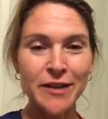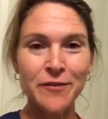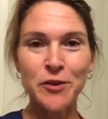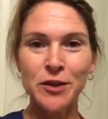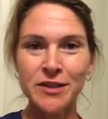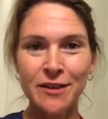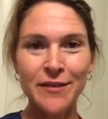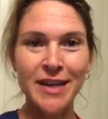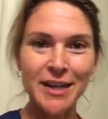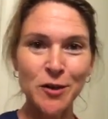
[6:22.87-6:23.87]
If you guys have
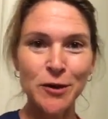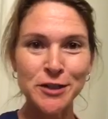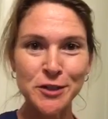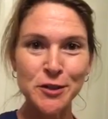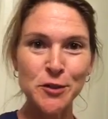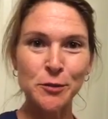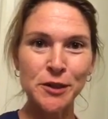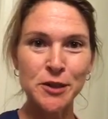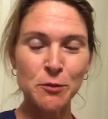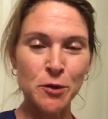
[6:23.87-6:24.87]
any questions,
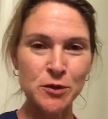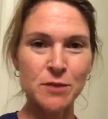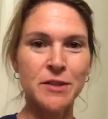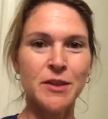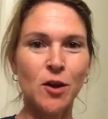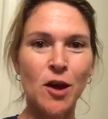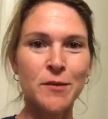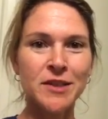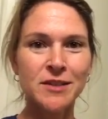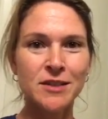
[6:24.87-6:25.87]
please post them in the
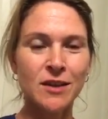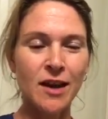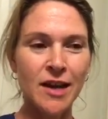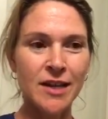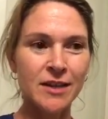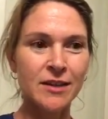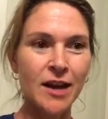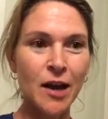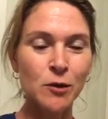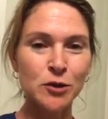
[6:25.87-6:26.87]
comments, and
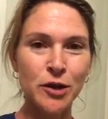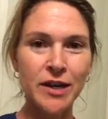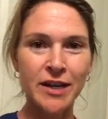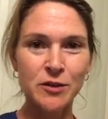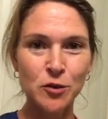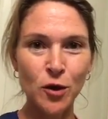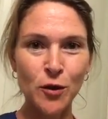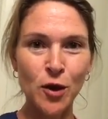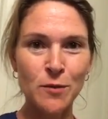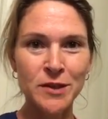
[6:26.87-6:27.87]
I will try to answer all the
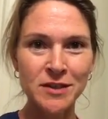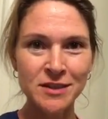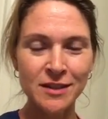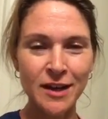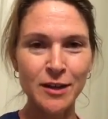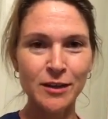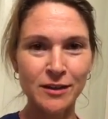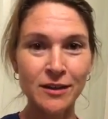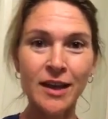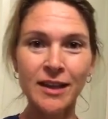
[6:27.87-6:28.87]
comments. I
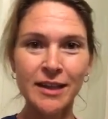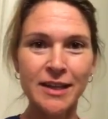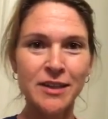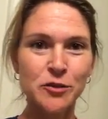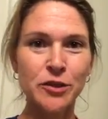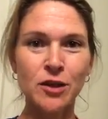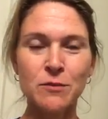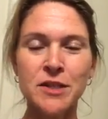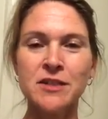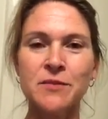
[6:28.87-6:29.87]
like answering
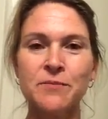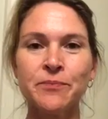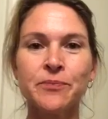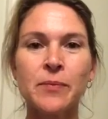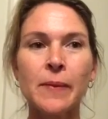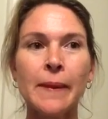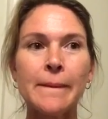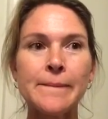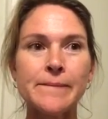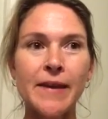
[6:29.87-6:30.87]
comments.
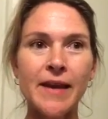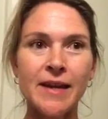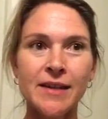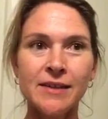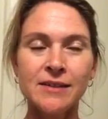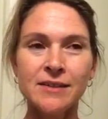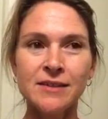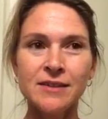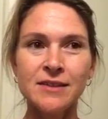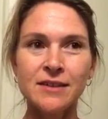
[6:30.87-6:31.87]

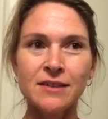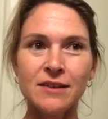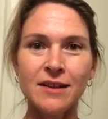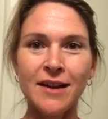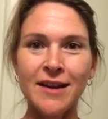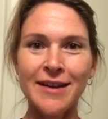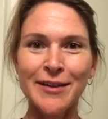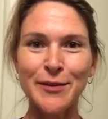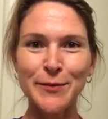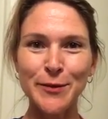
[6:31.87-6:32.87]
And I
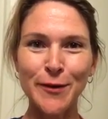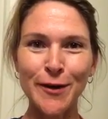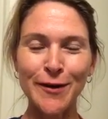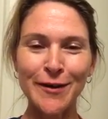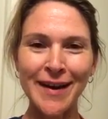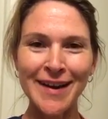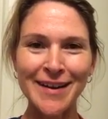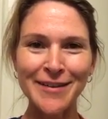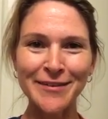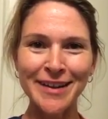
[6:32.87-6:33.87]
hope you all
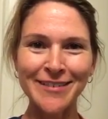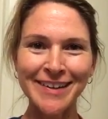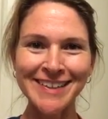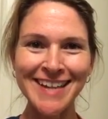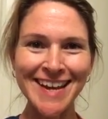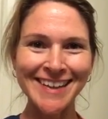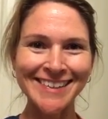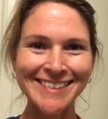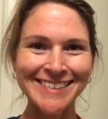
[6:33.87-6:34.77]
have a great day.